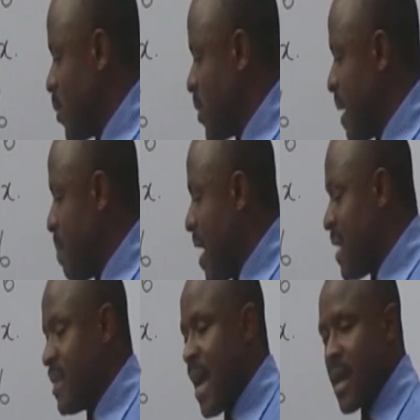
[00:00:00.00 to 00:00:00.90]
with a
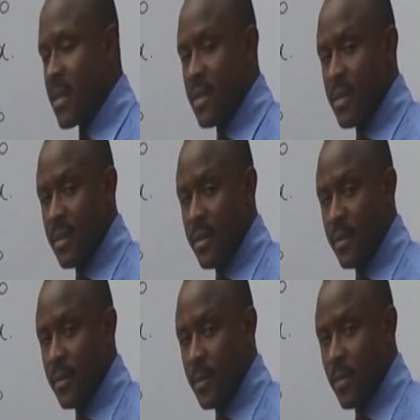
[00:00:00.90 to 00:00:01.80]
base x.
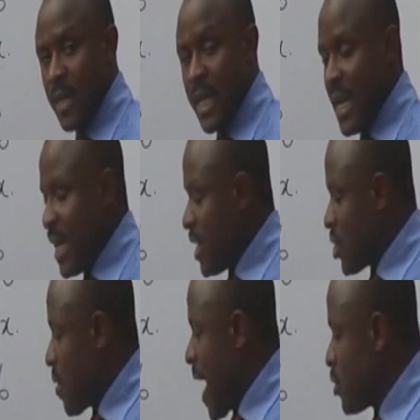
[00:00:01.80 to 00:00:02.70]

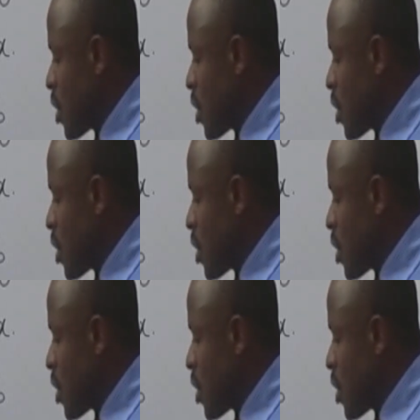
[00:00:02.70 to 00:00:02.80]
Try to